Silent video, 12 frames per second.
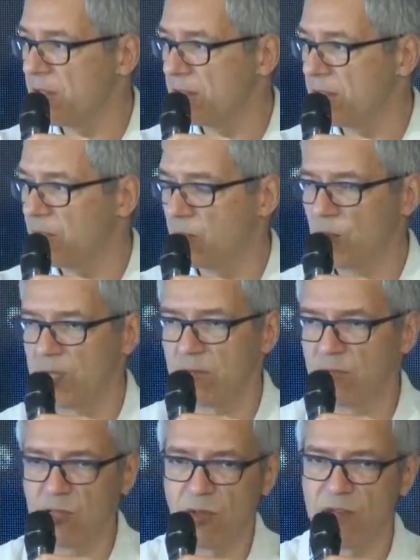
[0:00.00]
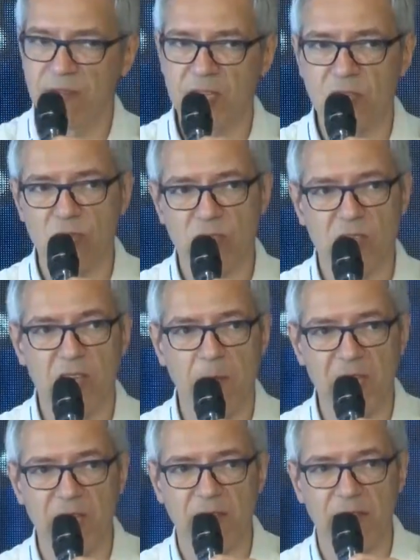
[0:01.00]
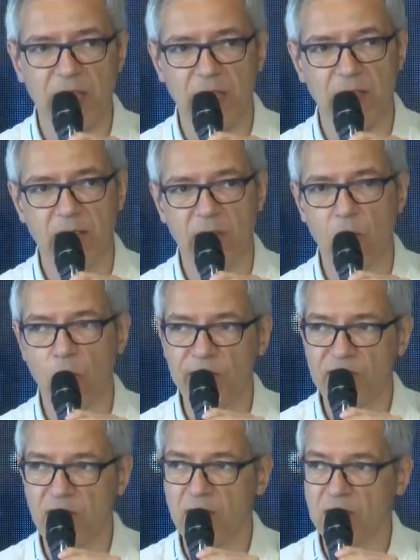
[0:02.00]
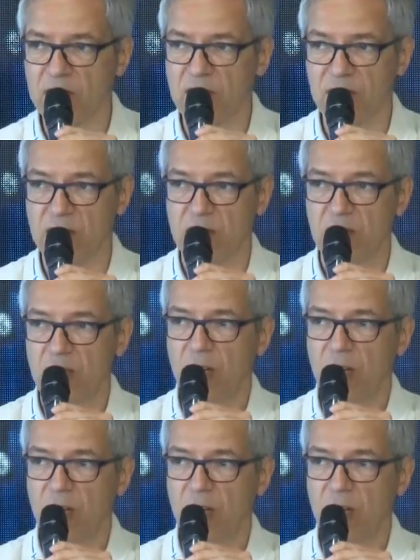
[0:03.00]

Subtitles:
And when new investors came in, they always asked us,